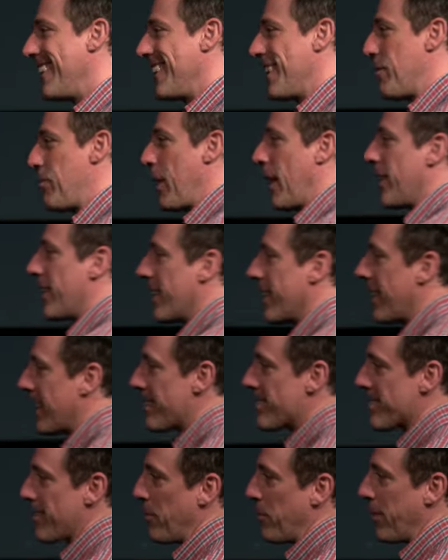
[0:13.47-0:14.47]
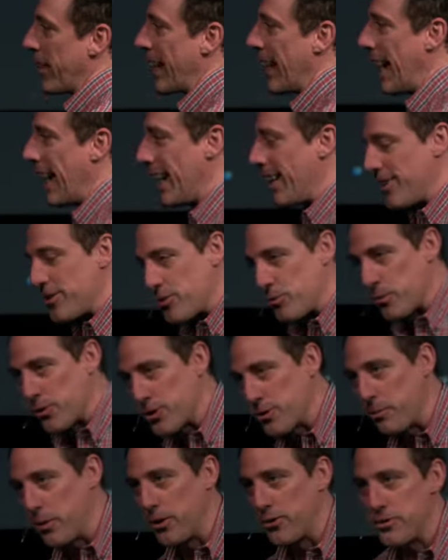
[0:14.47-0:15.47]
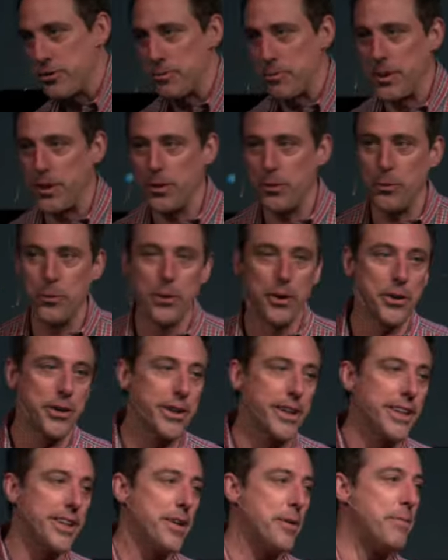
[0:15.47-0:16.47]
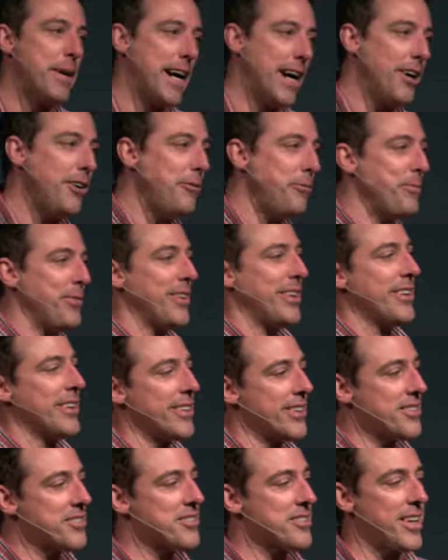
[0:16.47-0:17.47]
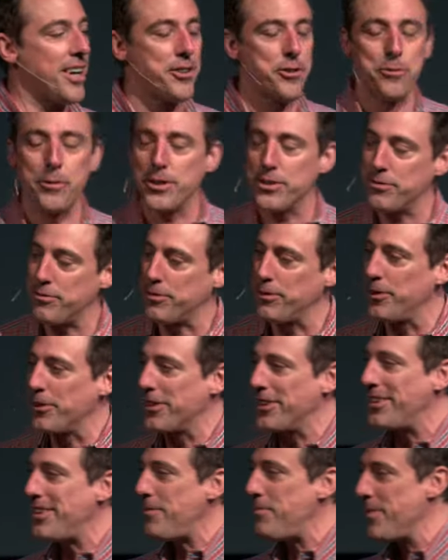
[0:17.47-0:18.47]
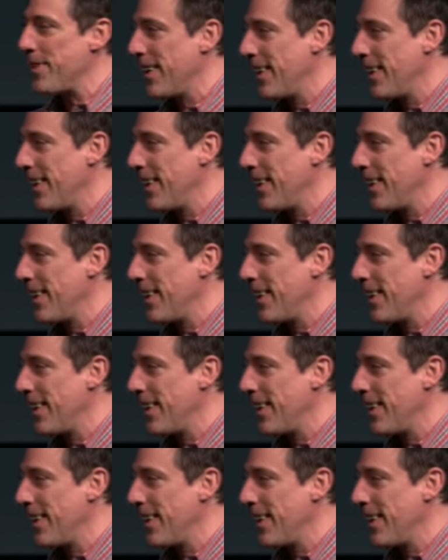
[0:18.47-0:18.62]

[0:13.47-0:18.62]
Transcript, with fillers: Apparently, that's something else we're supposed to be worried about here in Southwest Florida.